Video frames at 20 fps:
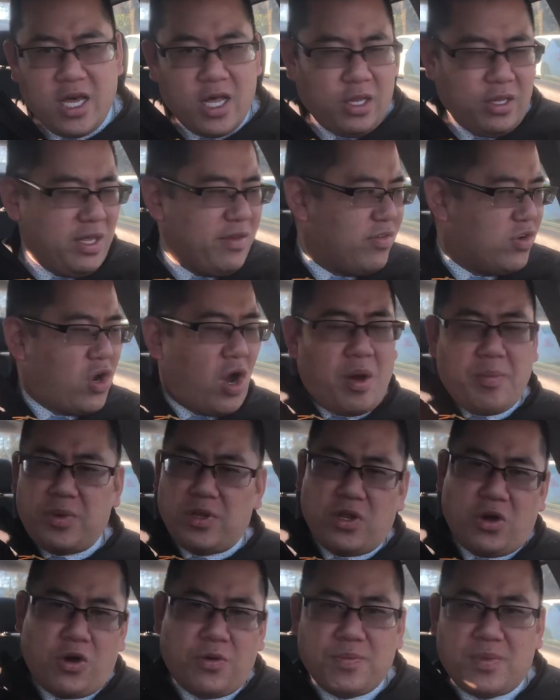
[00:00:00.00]
Leave a comment
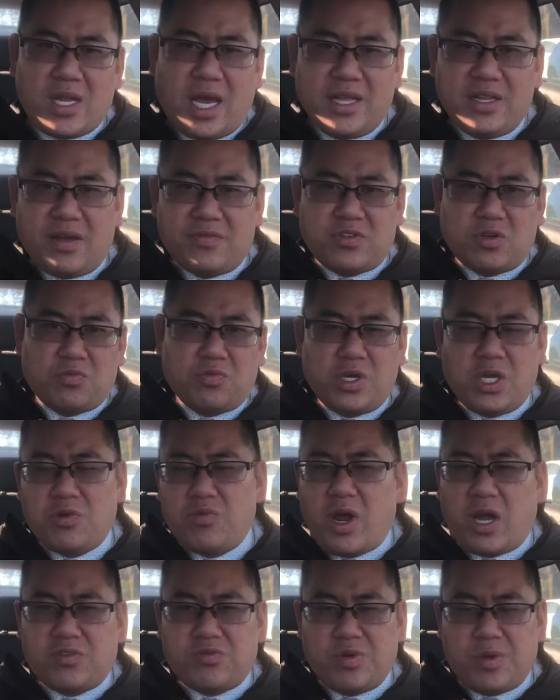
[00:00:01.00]
below. I'd love to read,
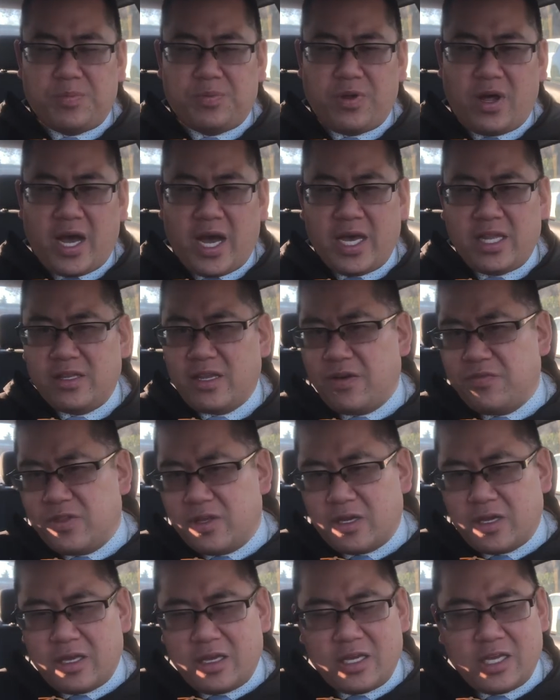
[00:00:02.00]
react, reply. Love
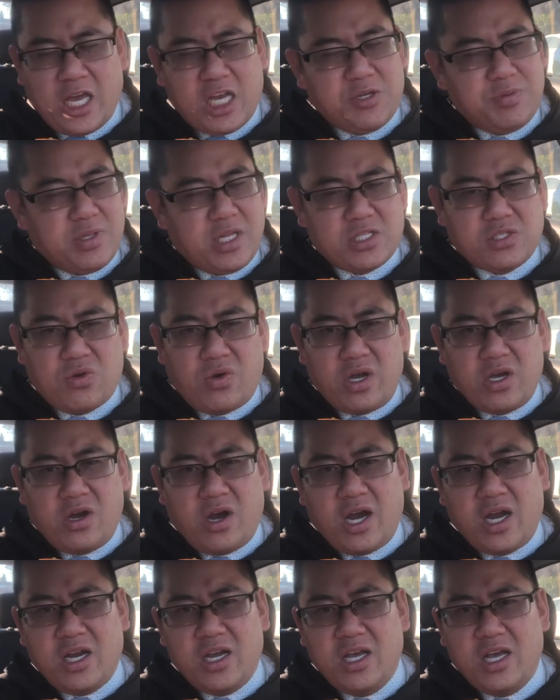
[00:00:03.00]
the engagement that's going
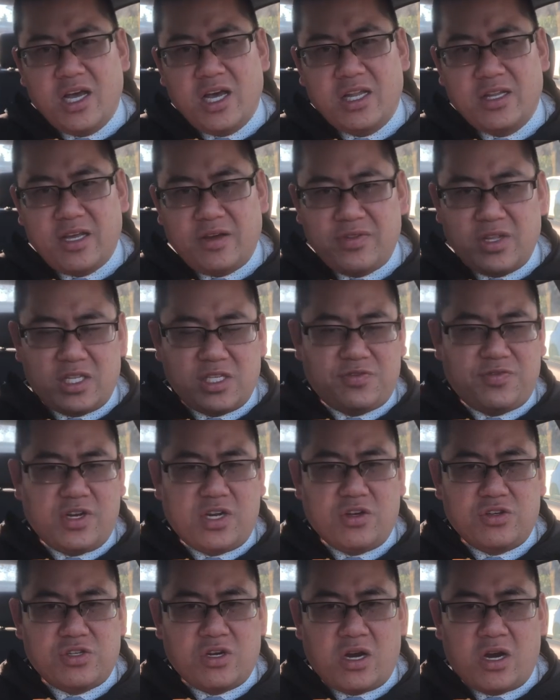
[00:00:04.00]
on. Love that these
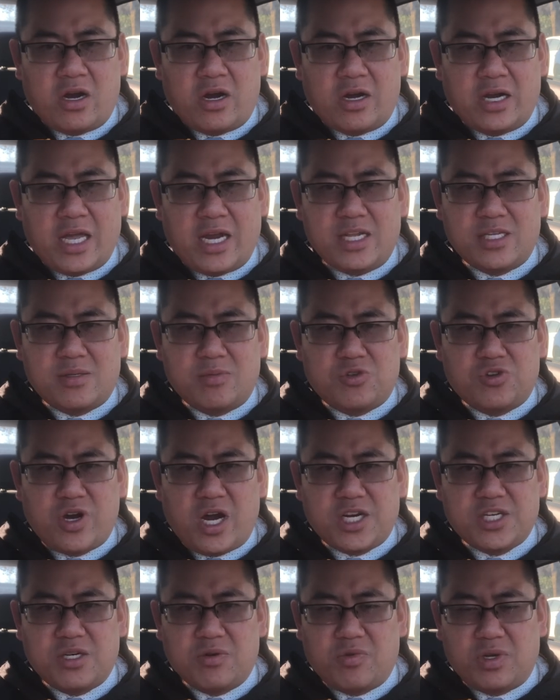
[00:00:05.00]
videos are, are getting some
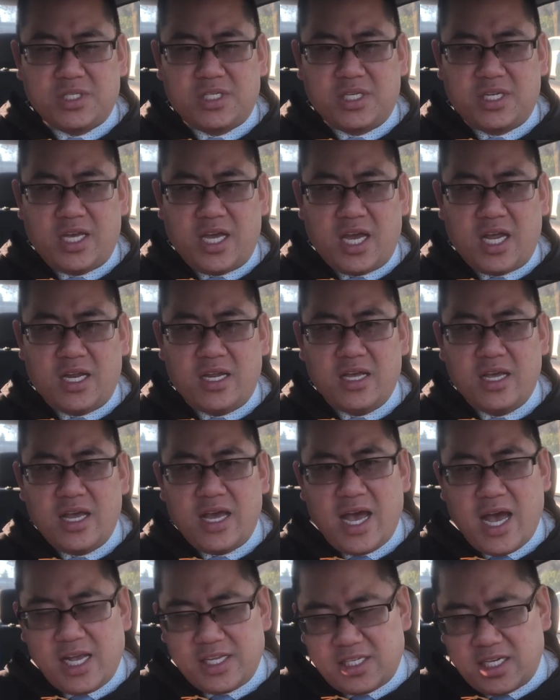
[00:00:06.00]
traction once again
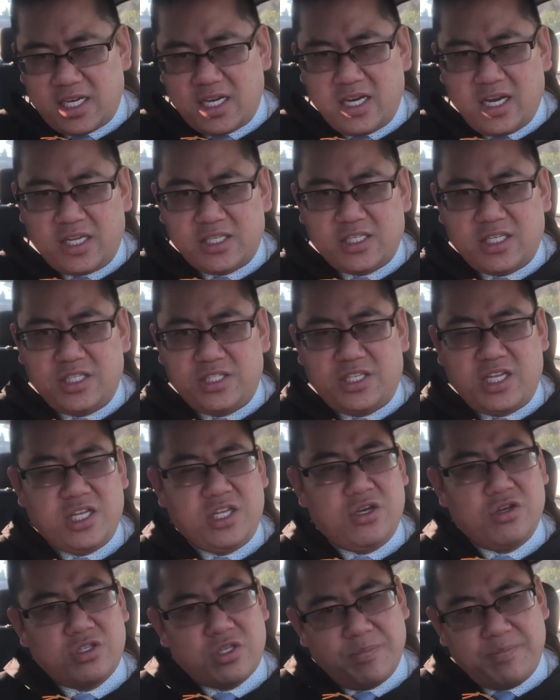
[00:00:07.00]
as the Canucks
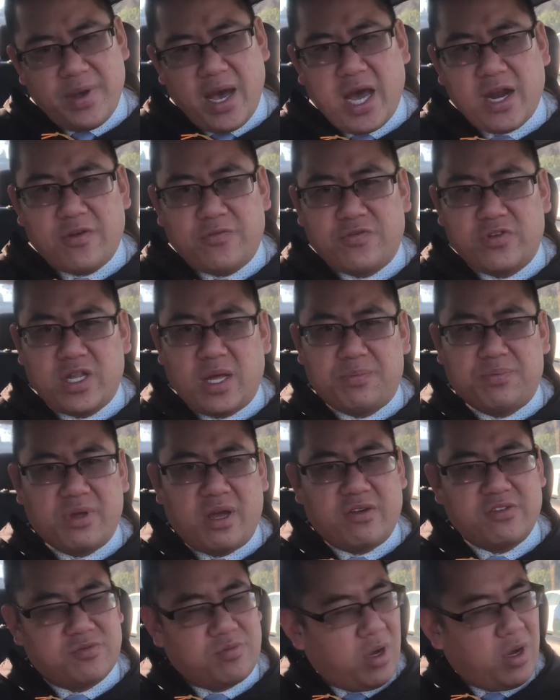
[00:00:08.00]
continue to battle for that
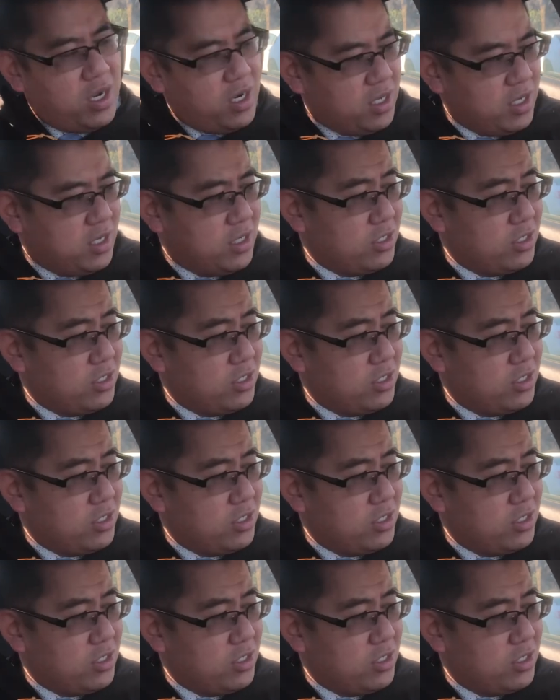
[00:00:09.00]
playoff spot.